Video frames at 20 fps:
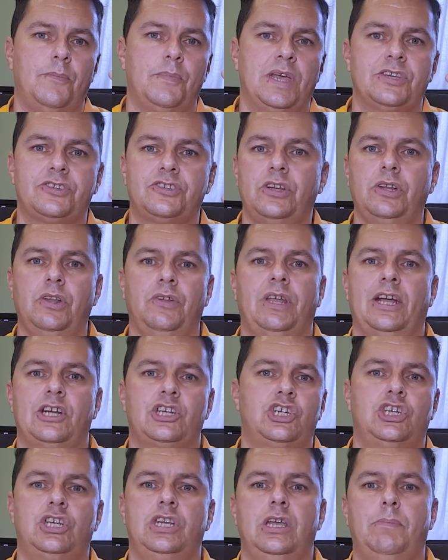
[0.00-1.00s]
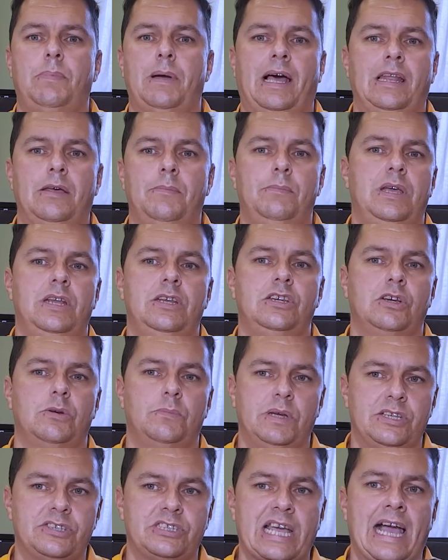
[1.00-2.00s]
It's none of that cheap
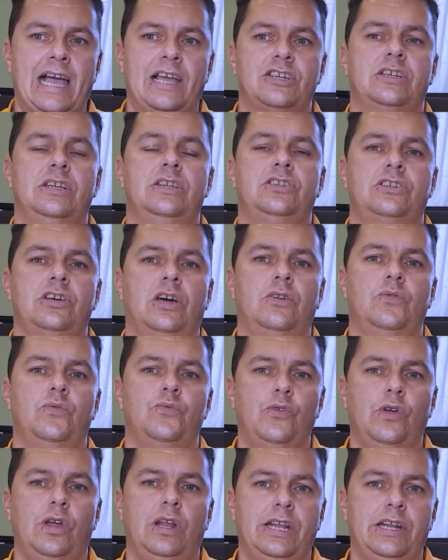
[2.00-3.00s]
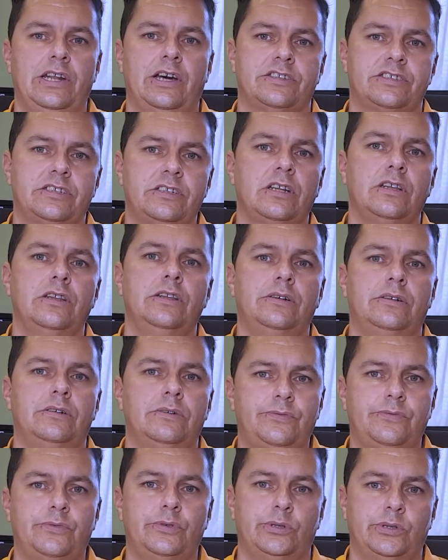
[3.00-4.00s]
aluminium. It's actually done really nice, and a lot
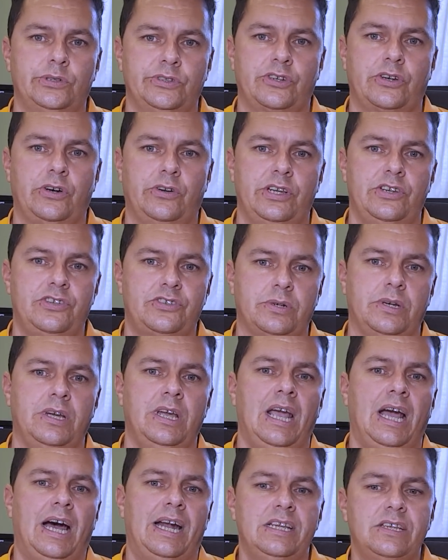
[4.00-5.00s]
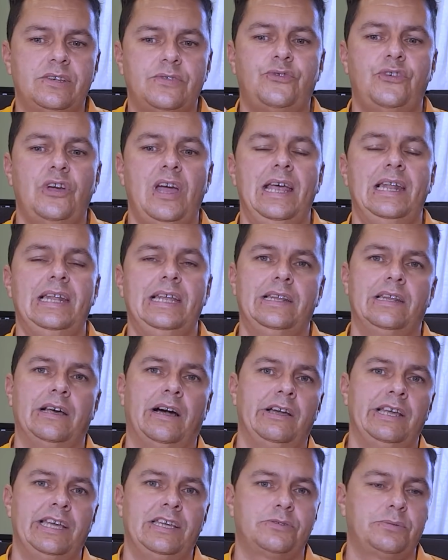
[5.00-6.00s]
of thought has gone into it. And it's fairly
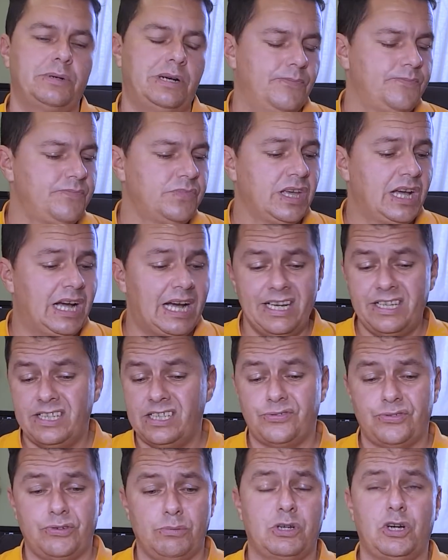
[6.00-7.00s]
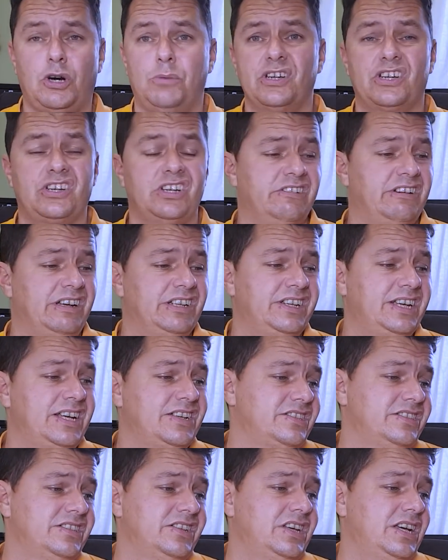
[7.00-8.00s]
light as well. And it's from Comica at the
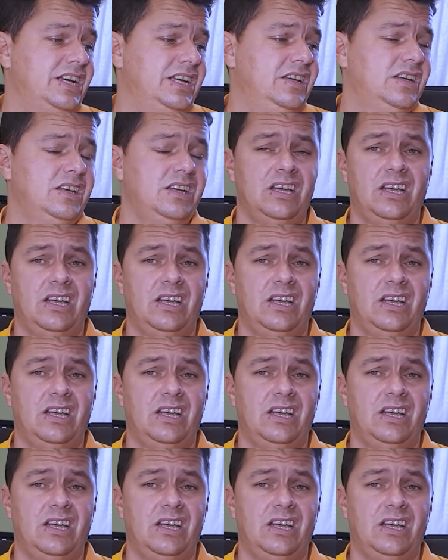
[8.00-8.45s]
end of the day.